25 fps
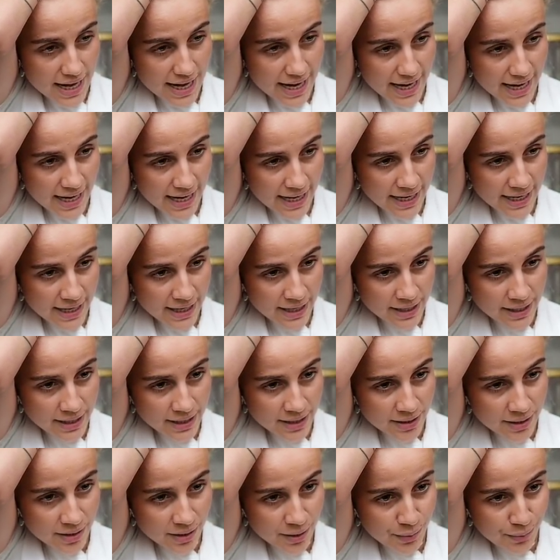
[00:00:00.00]

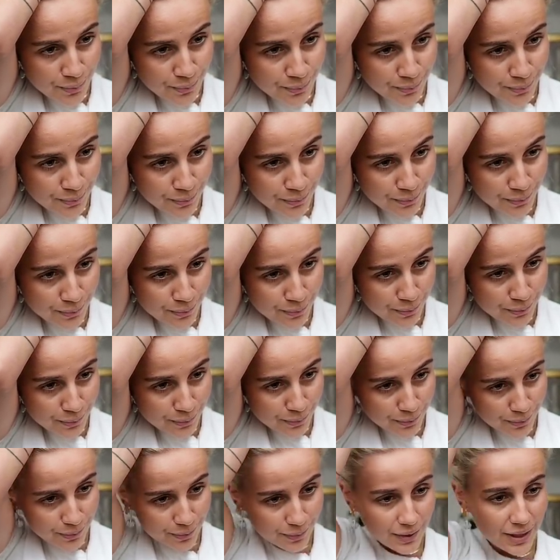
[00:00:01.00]
And
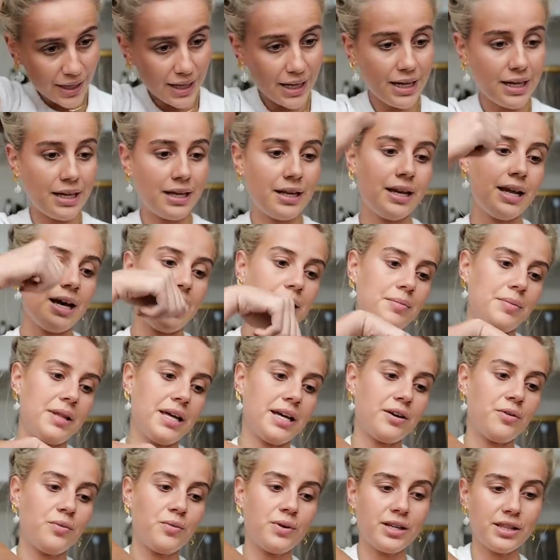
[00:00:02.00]
I'm
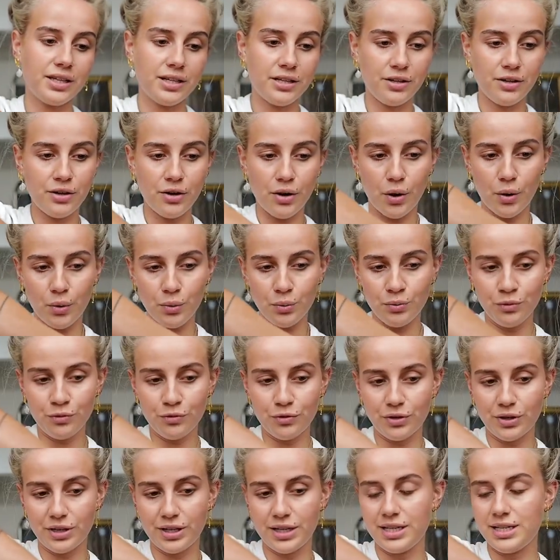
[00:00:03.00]
like really known
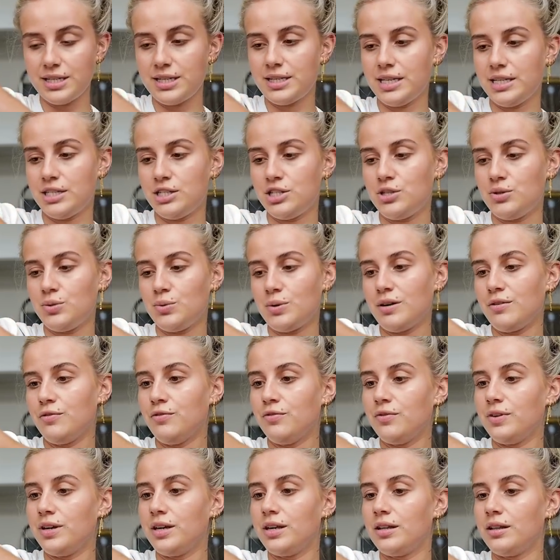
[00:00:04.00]
for this tattoo, I
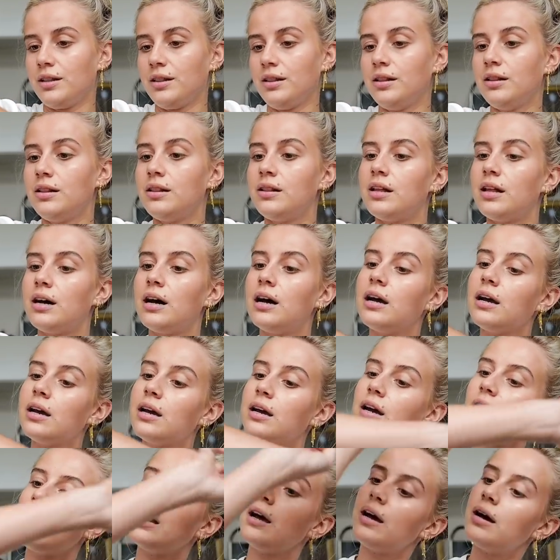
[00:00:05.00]
feel
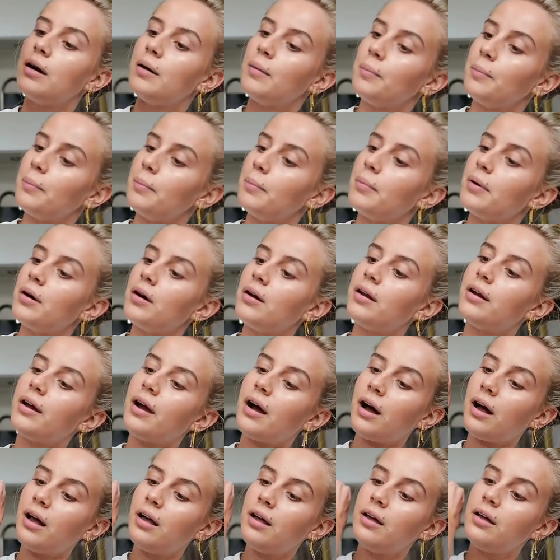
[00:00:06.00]
like, but
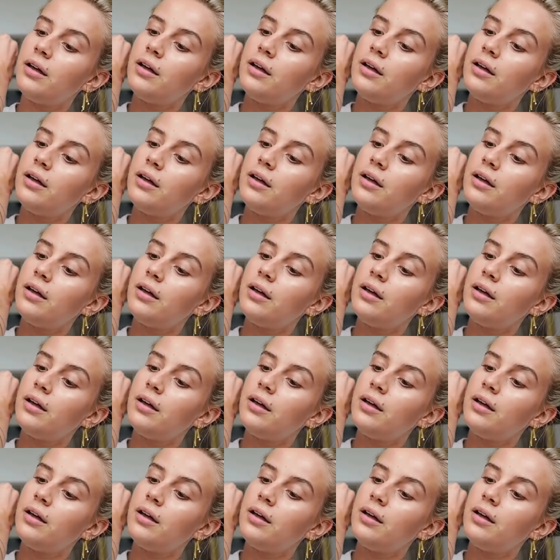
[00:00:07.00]
yeah.